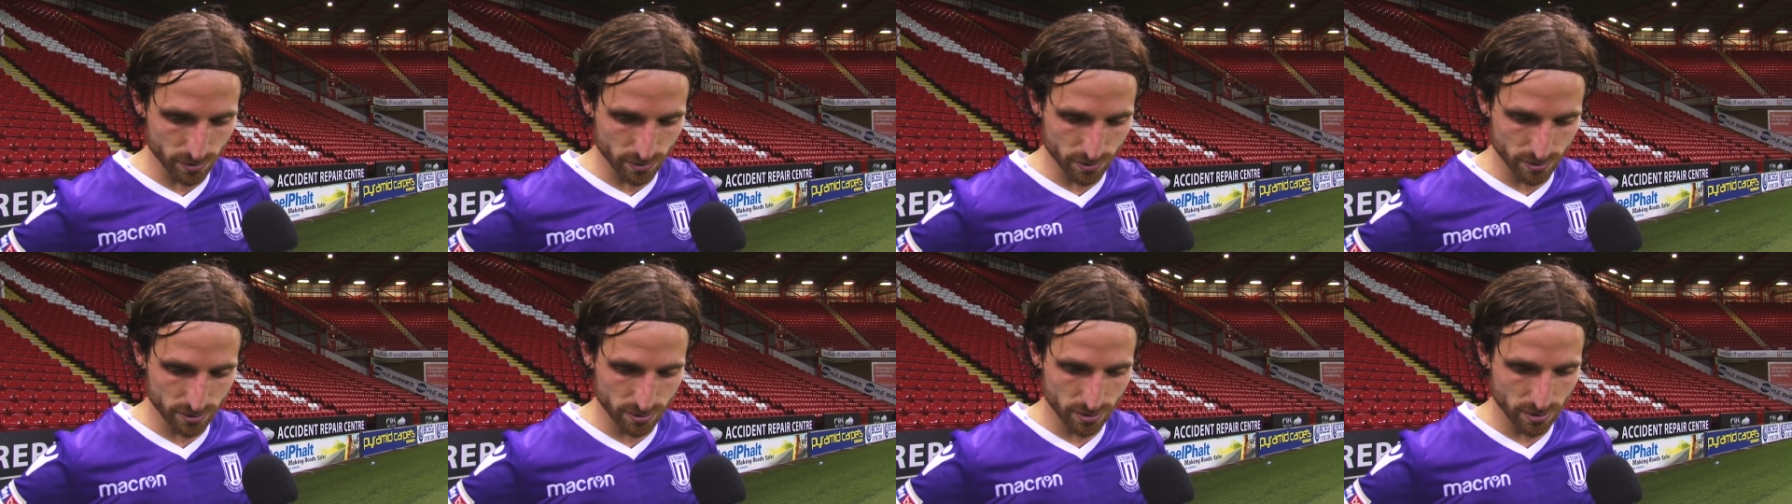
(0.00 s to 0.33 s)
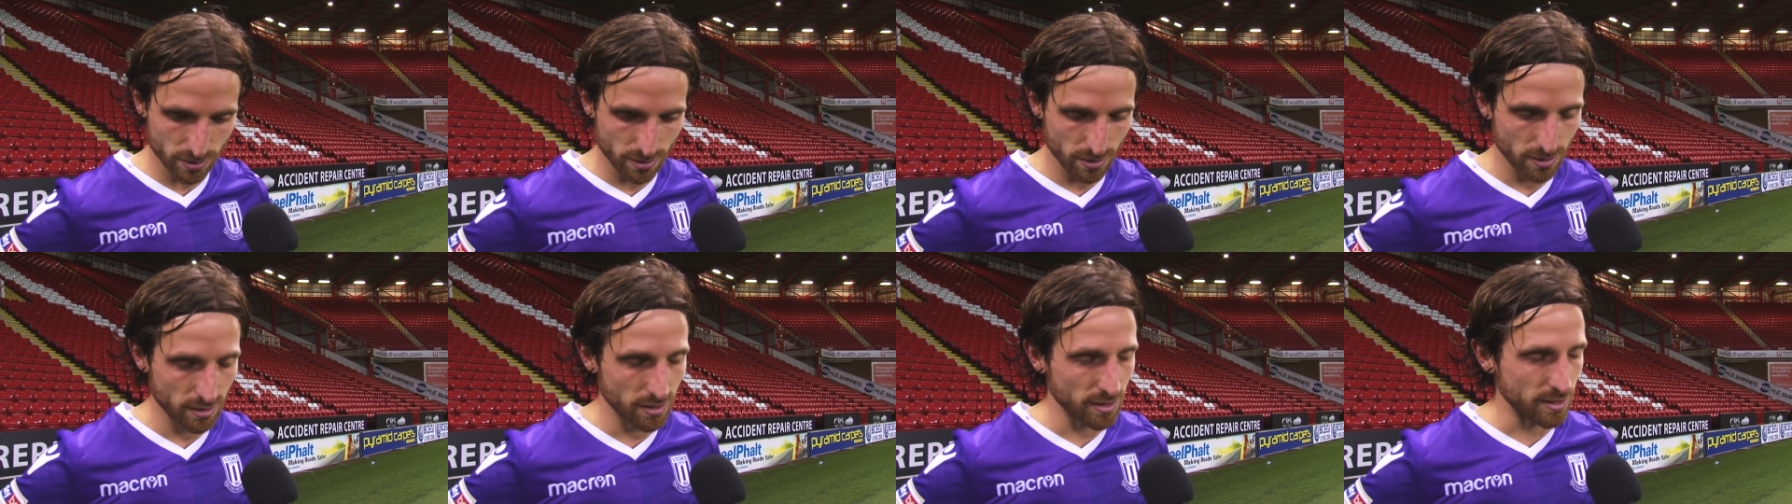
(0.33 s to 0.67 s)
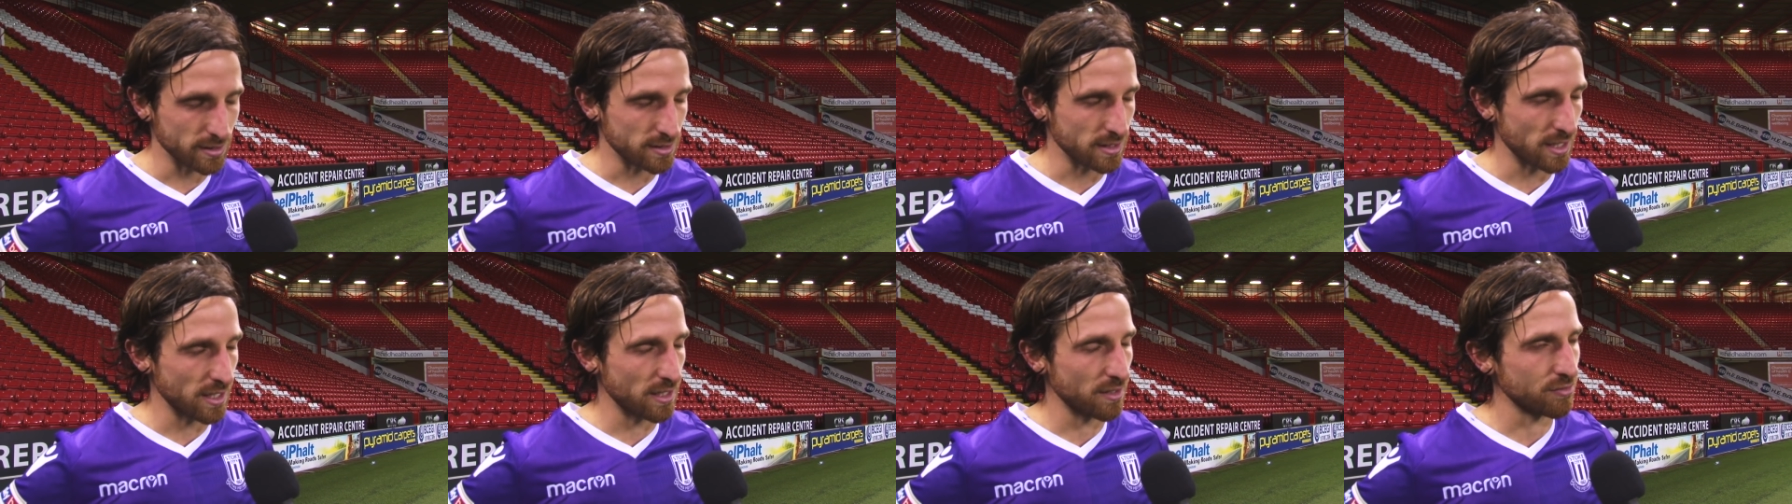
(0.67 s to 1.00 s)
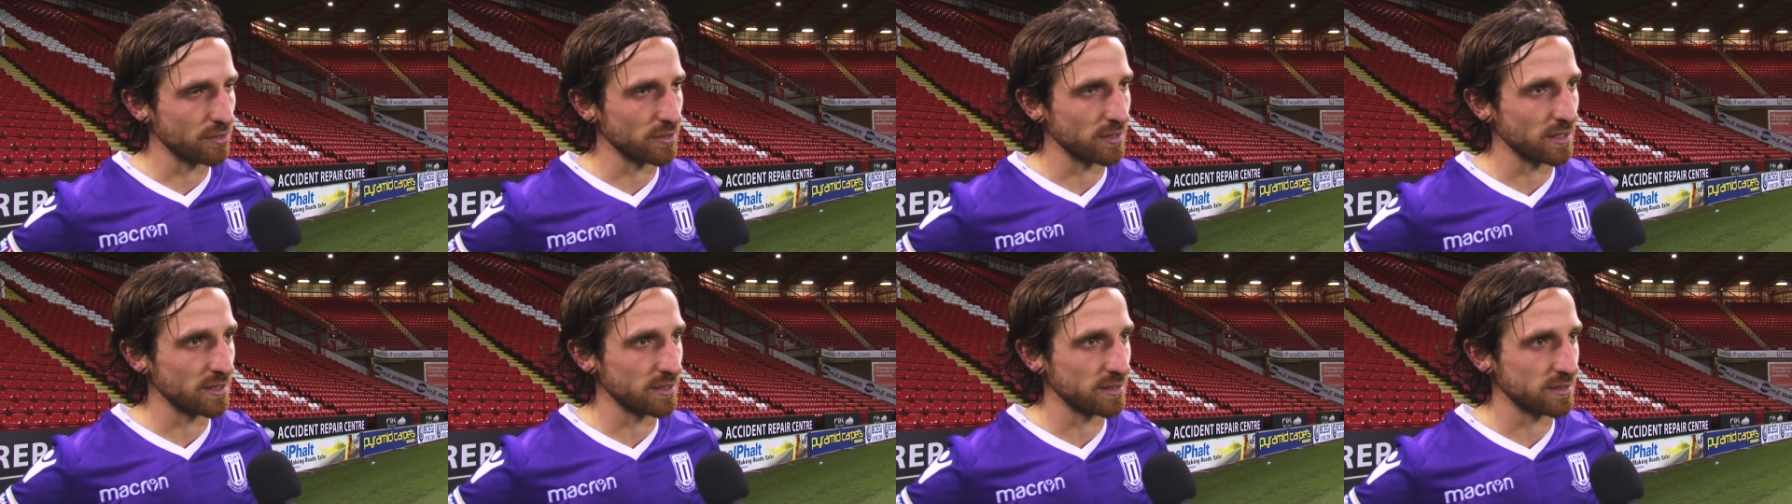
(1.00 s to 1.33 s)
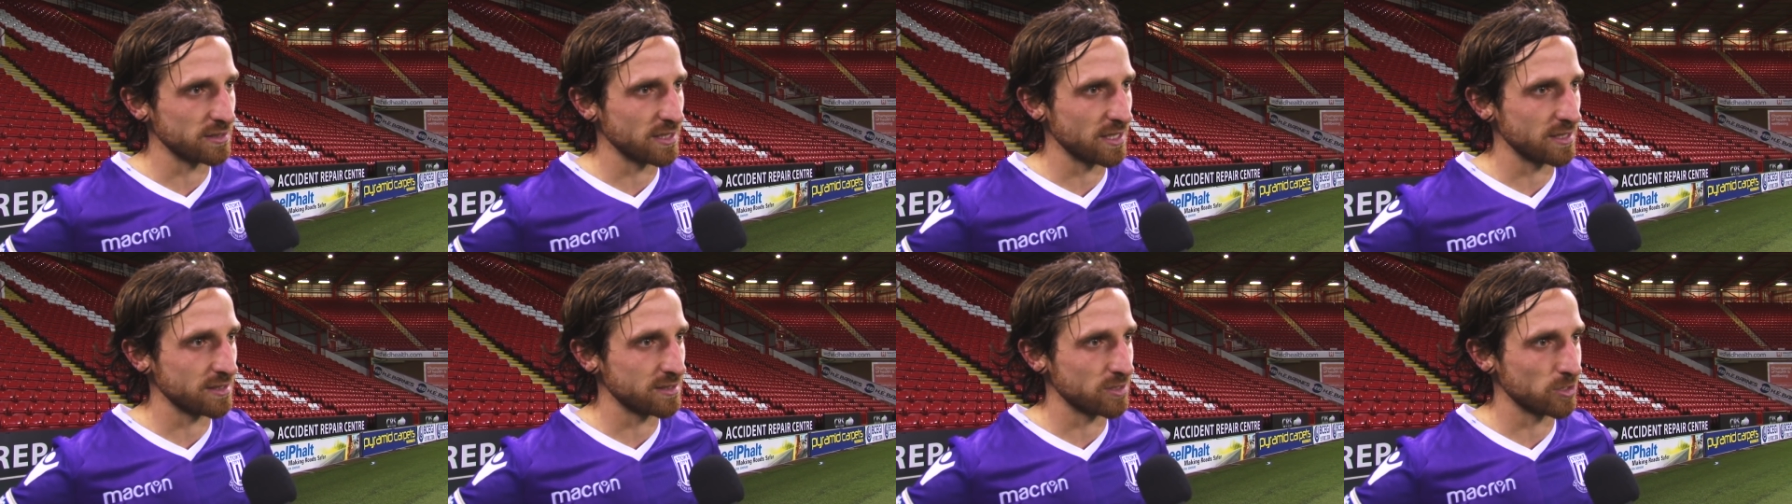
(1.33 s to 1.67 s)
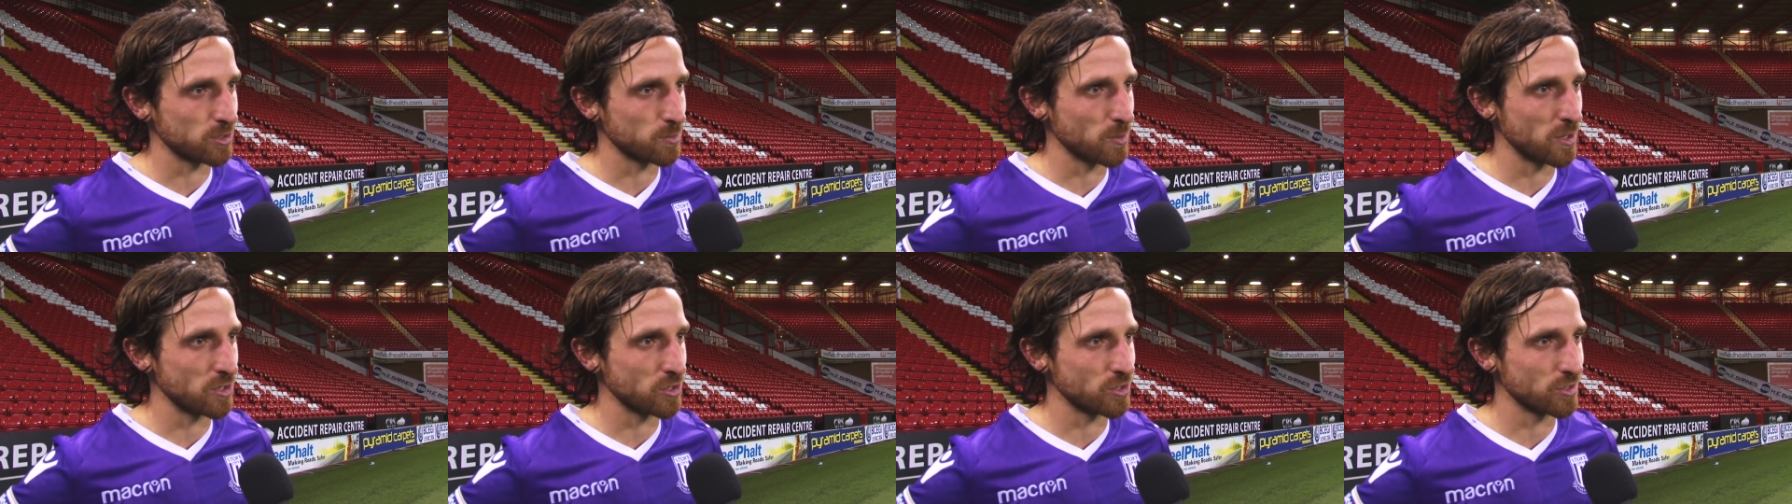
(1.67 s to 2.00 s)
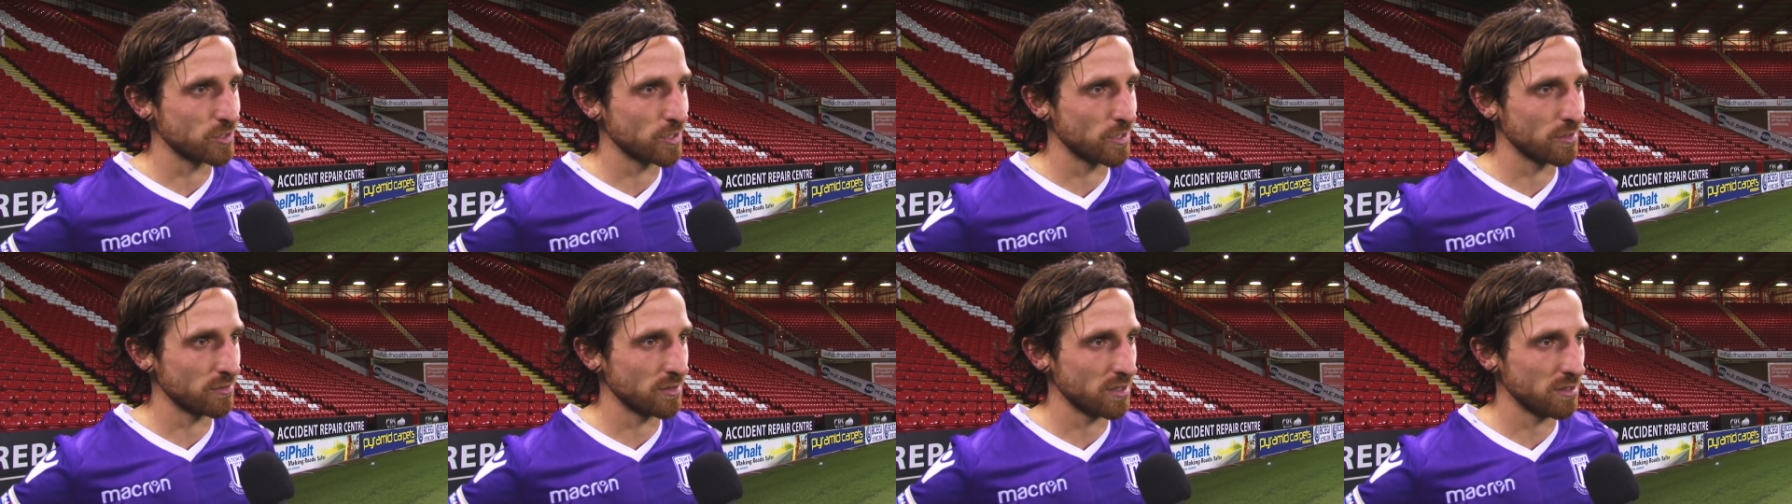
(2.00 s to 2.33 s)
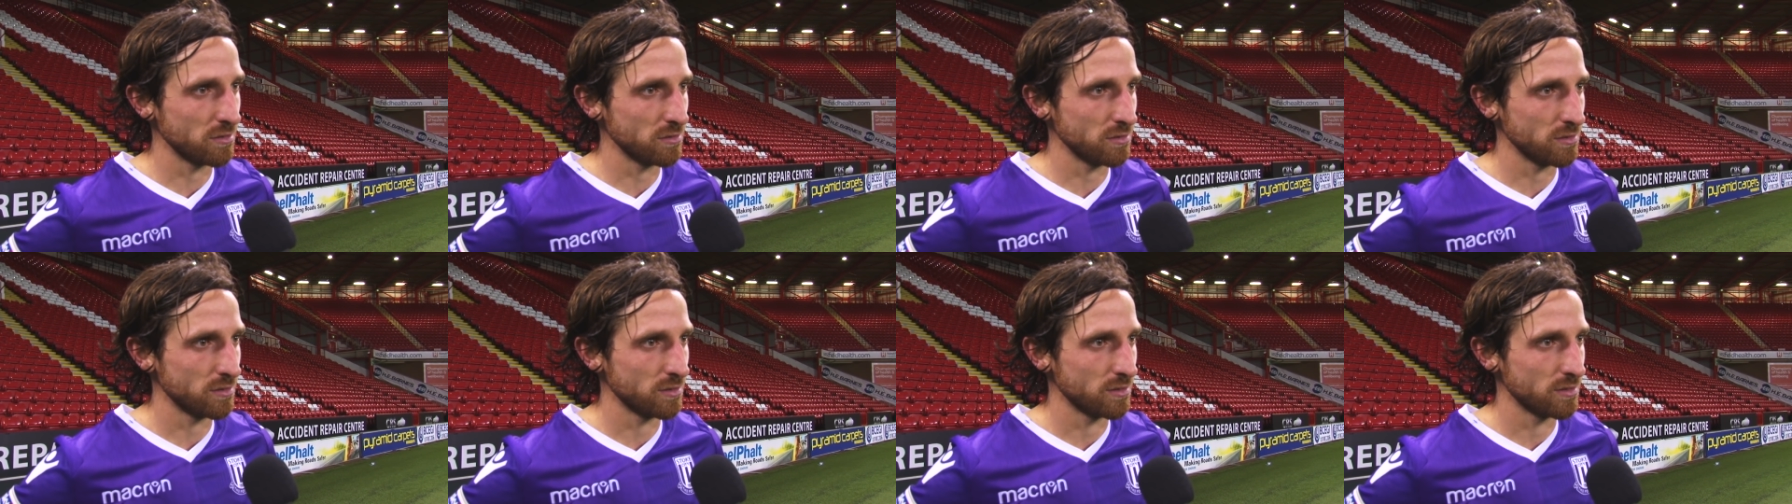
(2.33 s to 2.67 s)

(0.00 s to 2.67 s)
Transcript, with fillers: And is that I think that is that a suspension served now?